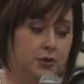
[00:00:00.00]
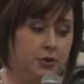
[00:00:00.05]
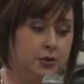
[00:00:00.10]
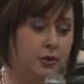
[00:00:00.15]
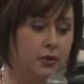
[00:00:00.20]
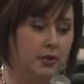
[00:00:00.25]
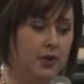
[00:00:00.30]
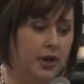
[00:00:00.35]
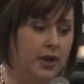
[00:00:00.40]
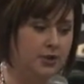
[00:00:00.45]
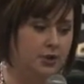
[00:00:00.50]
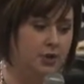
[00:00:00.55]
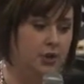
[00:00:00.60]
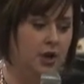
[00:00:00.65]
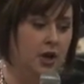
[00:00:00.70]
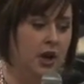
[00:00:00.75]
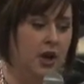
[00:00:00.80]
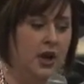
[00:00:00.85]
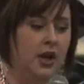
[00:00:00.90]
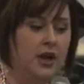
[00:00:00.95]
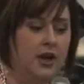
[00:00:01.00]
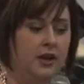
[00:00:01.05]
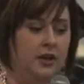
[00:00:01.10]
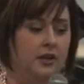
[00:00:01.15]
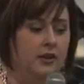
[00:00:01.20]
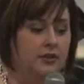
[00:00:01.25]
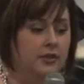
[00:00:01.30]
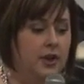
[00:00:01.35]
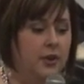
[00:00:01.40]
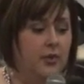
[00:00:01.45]
storage.
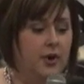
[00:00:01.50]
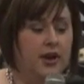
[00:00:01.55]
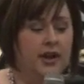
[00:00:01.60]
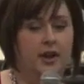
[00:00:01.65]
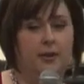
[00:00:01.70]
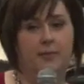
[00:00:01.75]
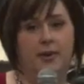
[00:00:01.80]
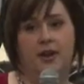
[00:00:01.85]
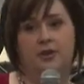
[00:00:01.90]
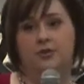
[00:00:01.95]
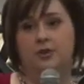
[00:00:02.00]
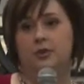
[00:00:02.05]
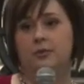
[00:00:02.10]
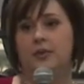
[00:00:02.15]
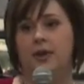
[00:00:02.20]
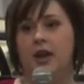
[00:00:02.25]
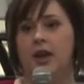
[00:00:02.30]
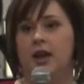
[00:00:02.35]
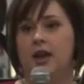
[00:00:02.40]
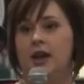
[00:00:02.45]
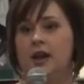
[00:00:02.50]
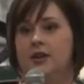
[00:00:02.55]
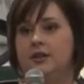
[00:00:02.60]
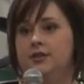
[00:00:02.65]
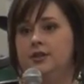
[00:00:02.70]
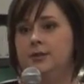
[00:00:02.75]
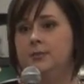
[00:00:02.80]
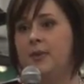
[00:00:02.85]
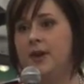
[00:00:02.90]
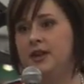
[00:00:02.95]
They wanted a bedroom
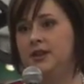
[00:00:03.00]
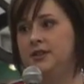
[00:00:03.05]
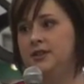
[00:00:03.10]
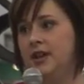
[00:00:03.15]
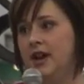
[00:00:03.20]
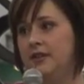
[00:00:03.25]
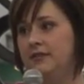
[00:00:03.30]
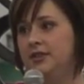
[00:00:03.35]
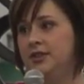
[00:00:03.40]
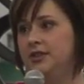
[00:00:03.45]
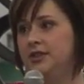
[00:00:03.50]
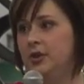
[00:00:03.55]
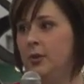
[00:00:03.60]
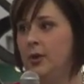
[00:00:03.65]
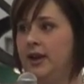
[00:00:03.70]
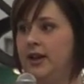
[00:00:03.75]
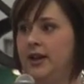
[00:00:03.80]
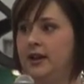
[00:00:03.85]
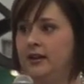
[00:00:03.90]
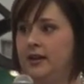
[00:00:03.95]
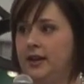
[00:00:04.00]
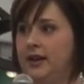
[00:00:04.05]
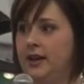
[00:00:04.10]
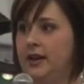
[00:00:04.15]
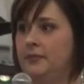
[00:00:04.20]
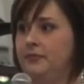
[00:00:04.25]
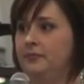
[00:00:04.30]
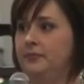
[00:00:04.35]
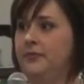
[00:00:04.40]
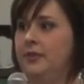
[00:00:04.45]
and space to have a sewing area.
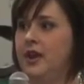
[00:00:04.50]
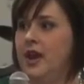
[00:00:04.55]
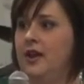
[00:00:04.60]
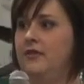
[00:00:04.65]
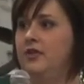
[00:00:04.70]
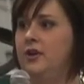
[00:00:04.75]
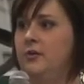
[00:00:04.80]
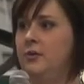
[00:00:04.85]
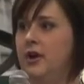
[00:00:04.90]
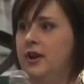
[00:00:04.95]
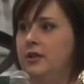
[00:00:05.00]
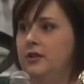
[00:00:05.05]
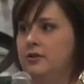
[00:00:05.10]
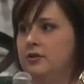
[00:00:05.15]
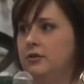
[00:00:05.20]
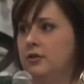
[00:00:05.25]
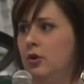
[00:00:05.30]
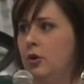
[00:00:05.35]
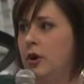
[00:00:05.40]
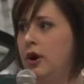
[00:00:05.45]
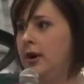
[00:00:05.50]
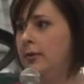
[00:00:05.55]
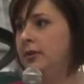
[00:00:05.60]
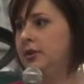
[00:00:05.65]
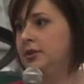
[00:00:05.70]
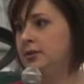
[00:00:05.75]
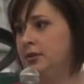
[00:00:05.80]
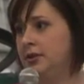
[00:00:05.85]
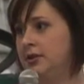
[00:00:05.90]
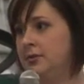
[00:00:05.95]
Every one of those
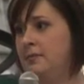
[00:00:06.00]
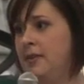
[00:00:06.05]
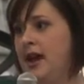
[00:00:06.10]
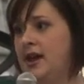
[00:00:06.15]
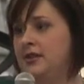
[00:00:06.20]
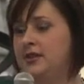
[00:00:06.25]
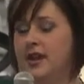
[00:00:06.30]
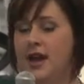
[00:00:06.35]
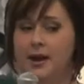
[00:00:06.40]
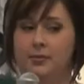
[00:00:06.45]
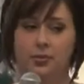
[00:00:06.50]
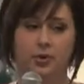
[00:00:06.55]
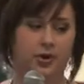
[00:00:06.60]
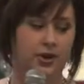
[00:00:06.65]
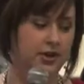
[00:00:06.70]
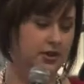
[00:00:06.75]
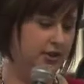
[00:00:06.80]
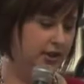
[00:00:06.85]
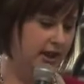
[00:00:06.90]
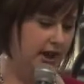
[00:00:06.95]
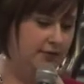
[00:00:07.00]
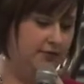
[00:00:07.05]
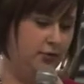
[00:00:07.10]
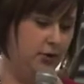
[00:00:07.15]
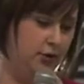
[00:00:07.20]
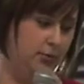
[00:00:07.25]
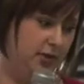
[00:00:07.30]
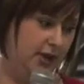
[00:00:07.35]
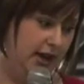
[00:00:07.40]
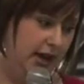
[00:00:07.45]
requirements was met and put into that
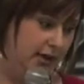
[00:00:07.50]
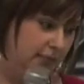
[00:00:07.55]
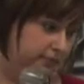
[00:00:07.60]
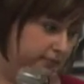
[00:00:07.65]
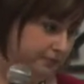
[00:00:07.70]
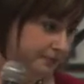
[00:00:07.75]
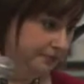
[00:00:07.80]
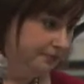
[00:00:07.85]
floor plan.